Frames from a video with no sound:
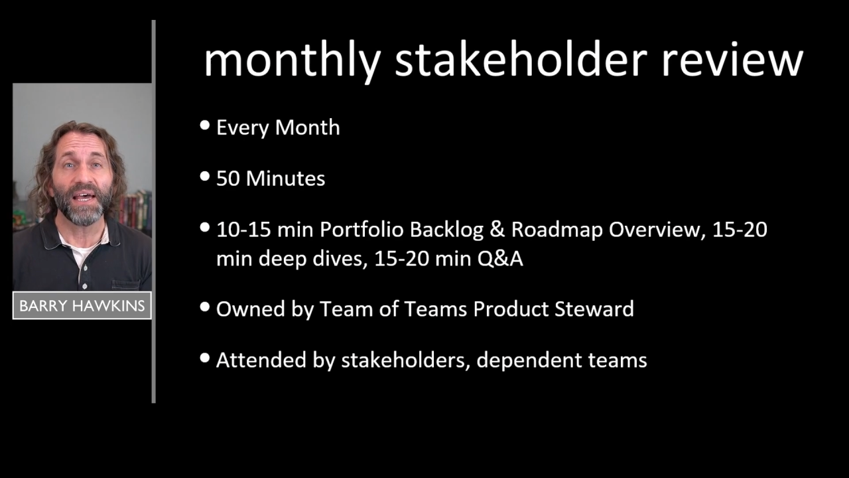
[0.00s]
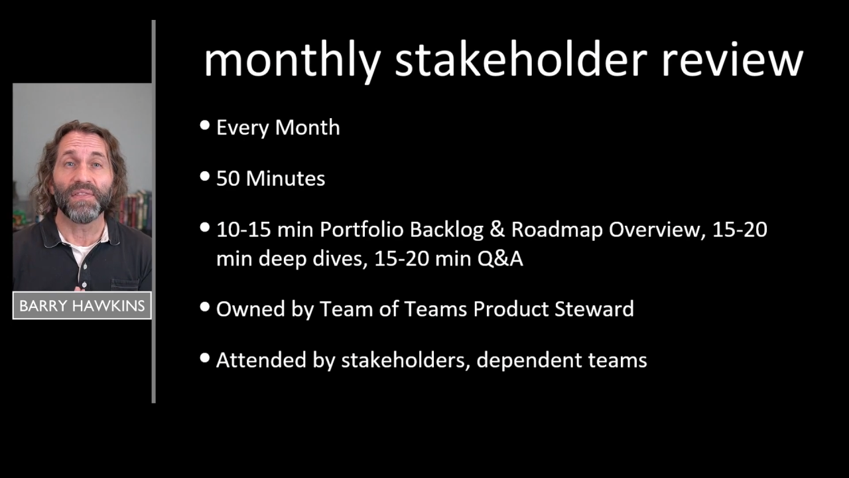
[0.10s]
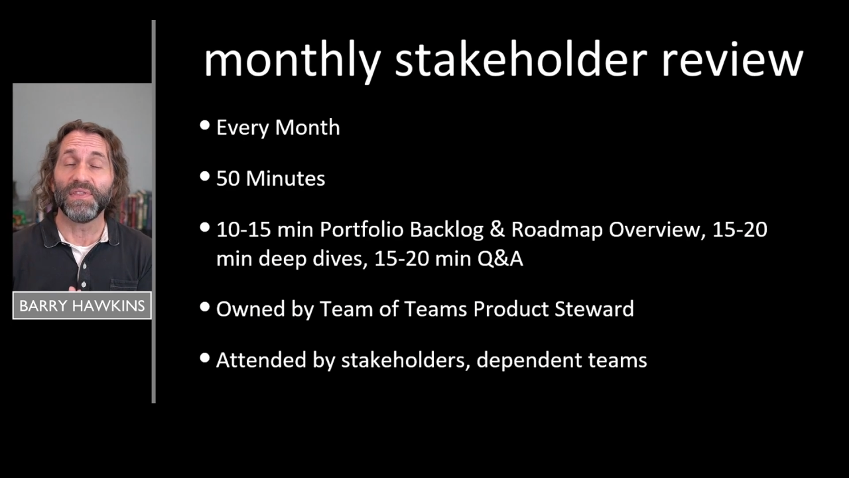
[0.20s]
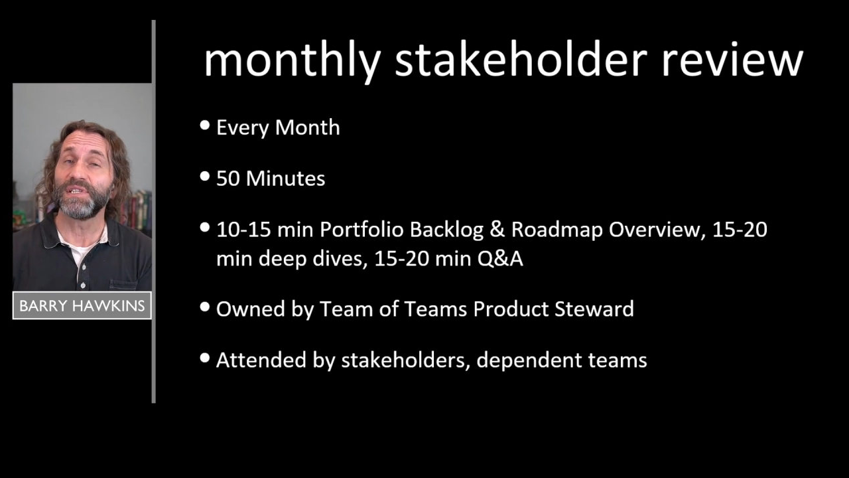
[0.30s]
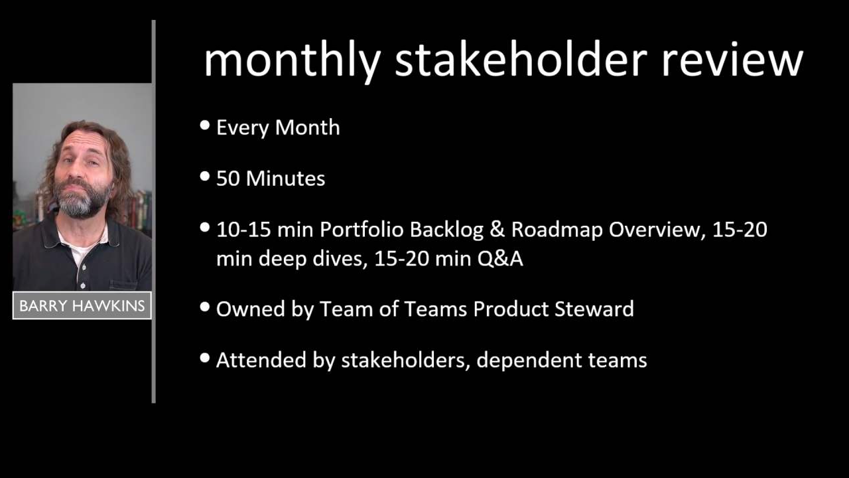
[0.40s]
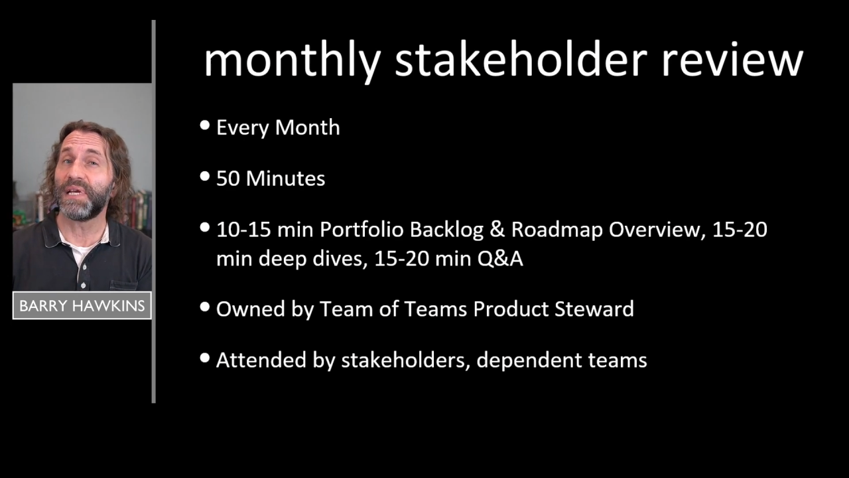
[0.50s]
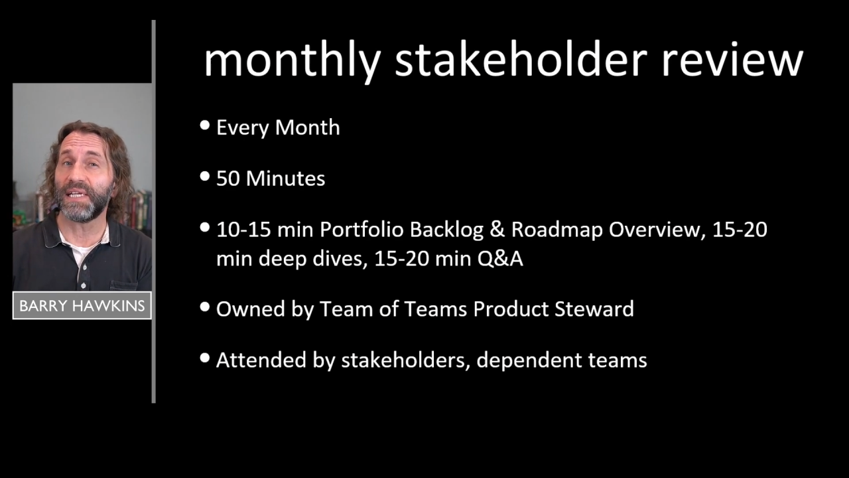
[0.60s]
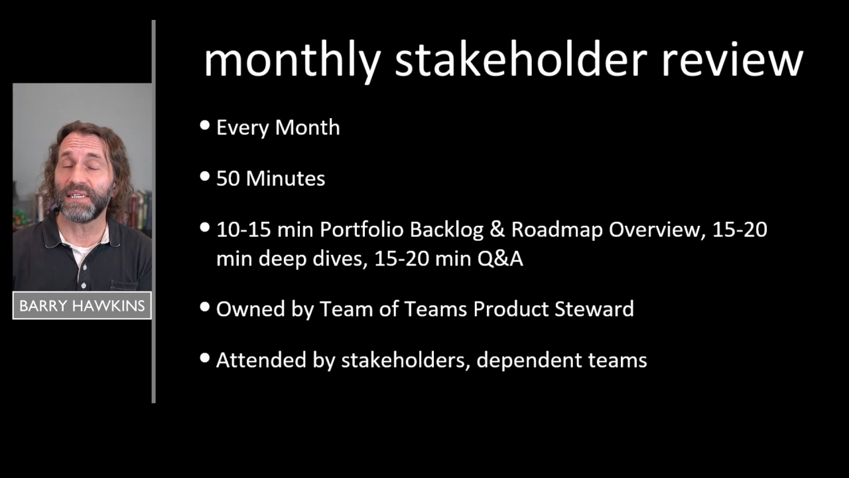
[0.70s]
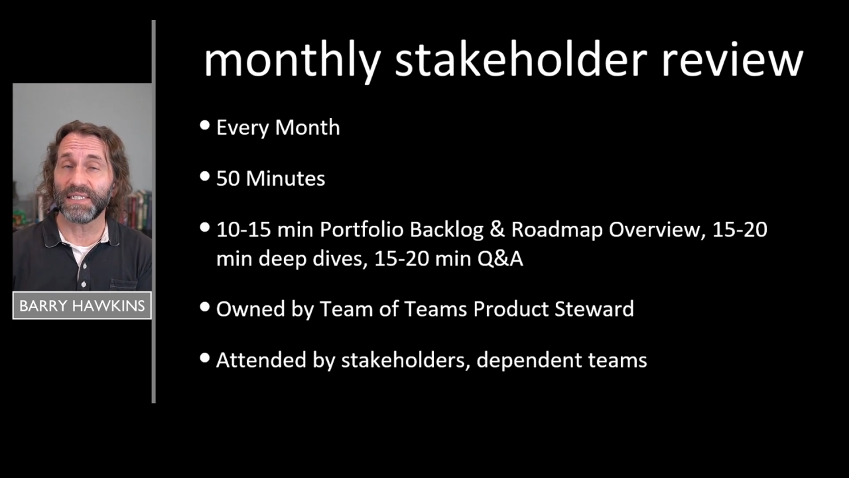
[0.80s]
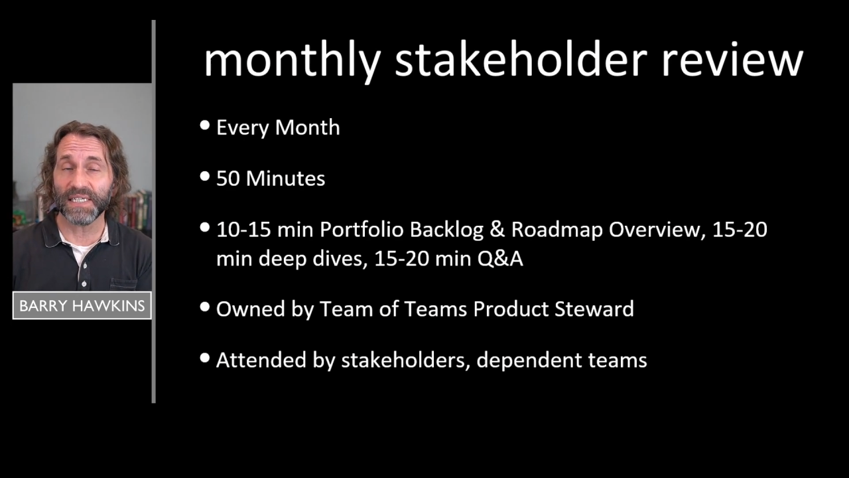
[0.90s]
This
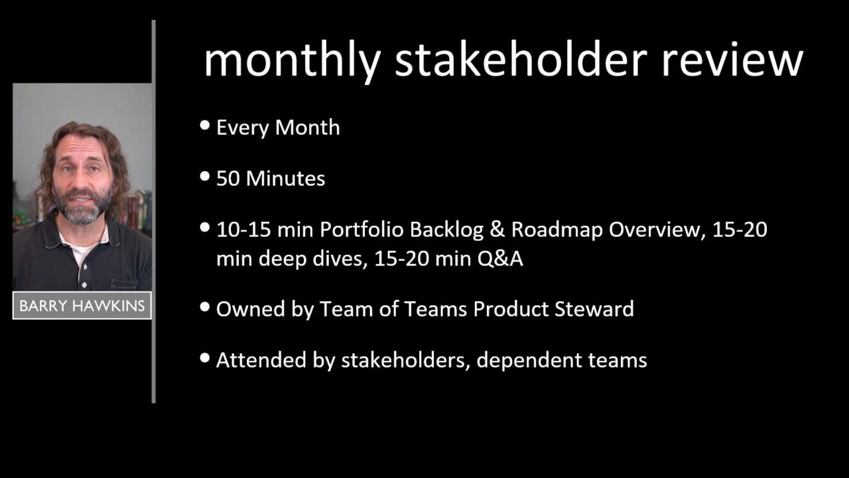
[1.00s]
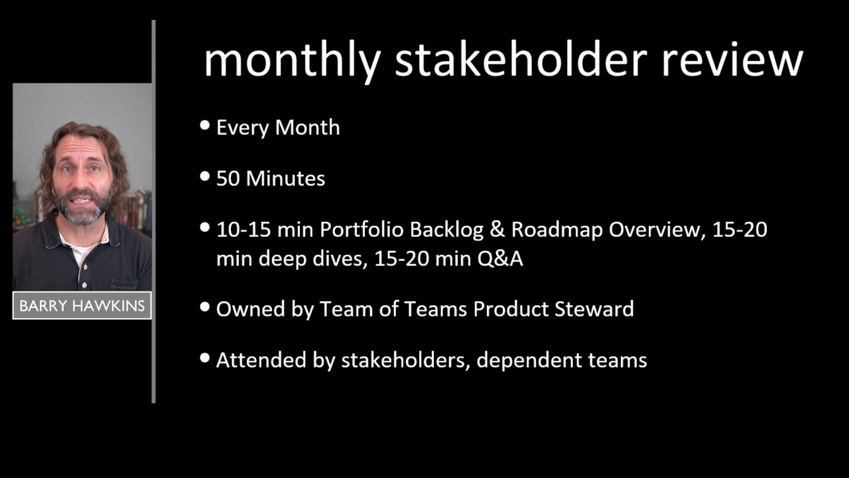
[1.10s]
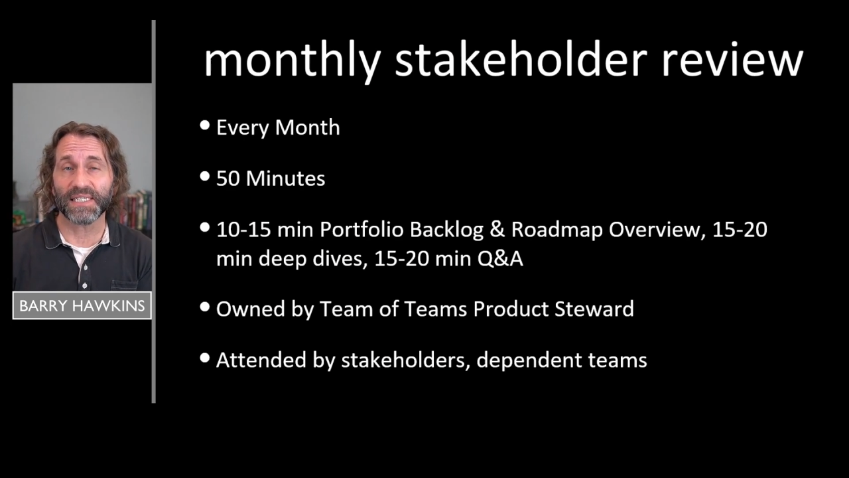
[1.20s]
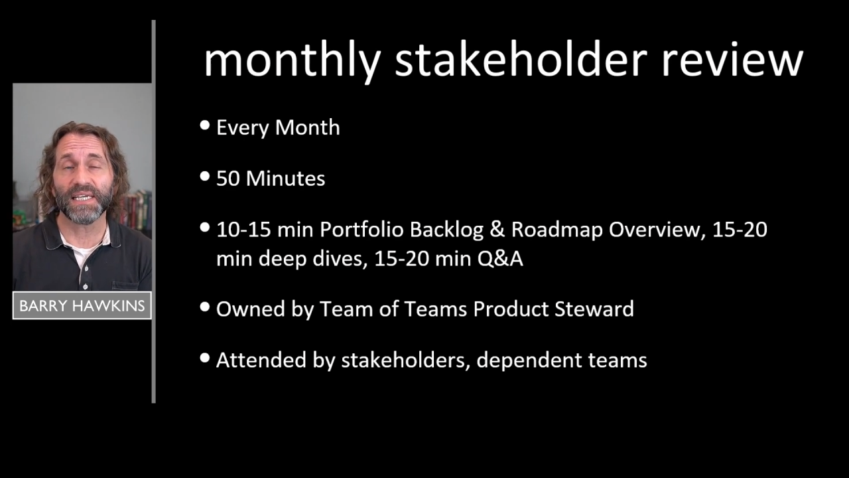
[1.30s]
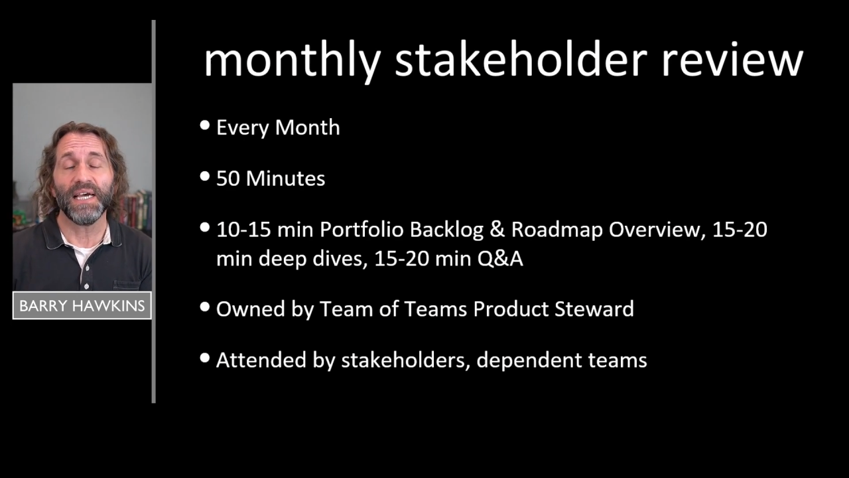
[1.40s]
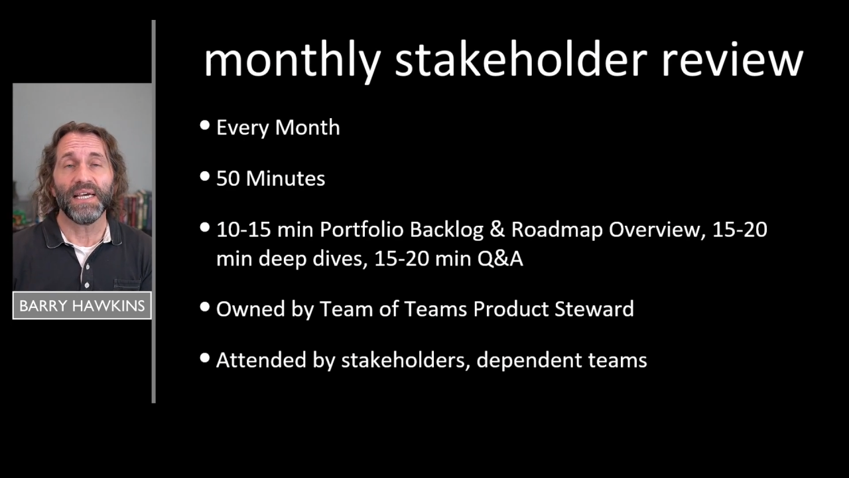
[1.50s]
meeting series